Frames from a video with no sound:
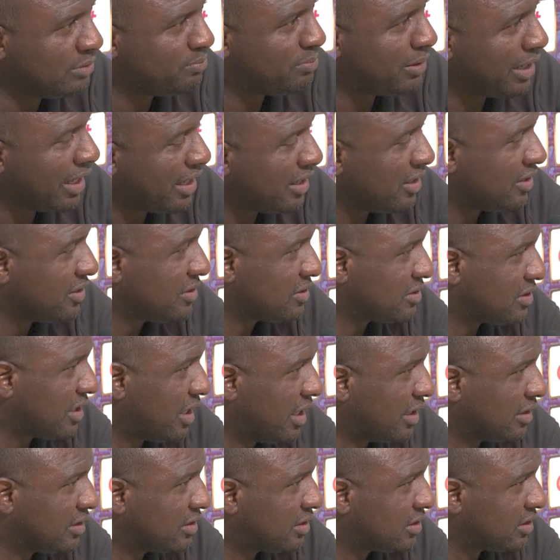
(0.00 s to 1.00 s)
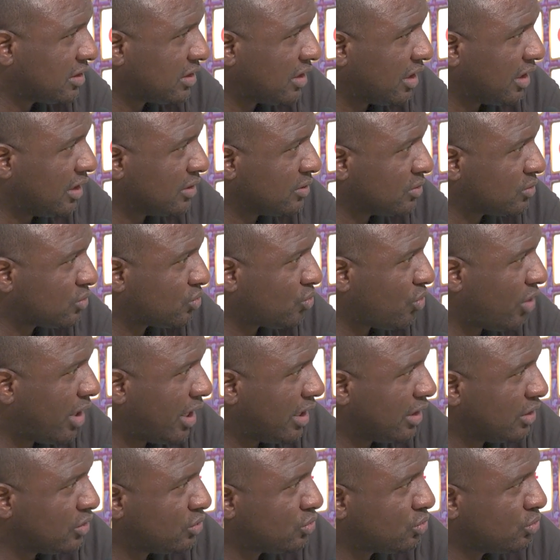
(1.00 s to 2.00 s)
players and
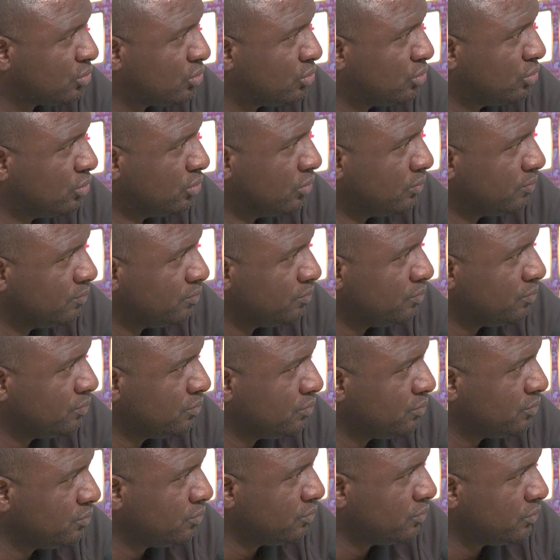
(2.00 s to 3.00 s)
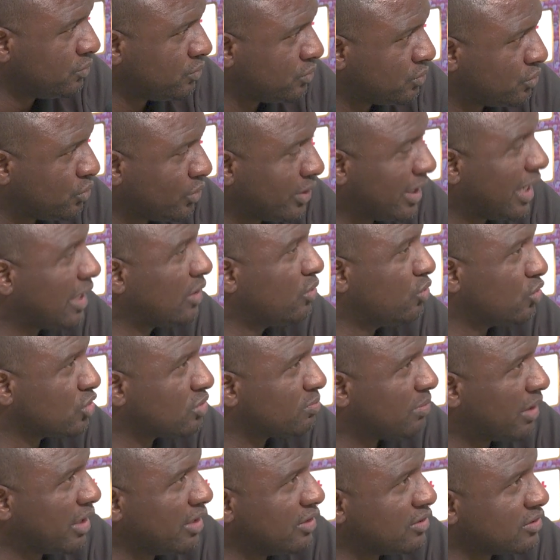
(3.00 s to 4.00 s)
try to get those
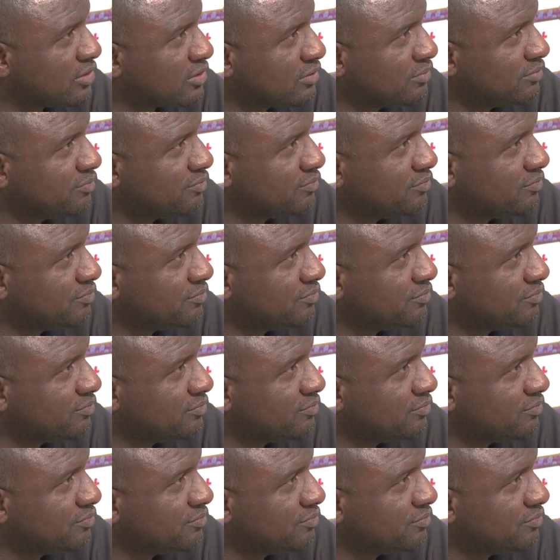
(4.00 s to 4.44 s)
players.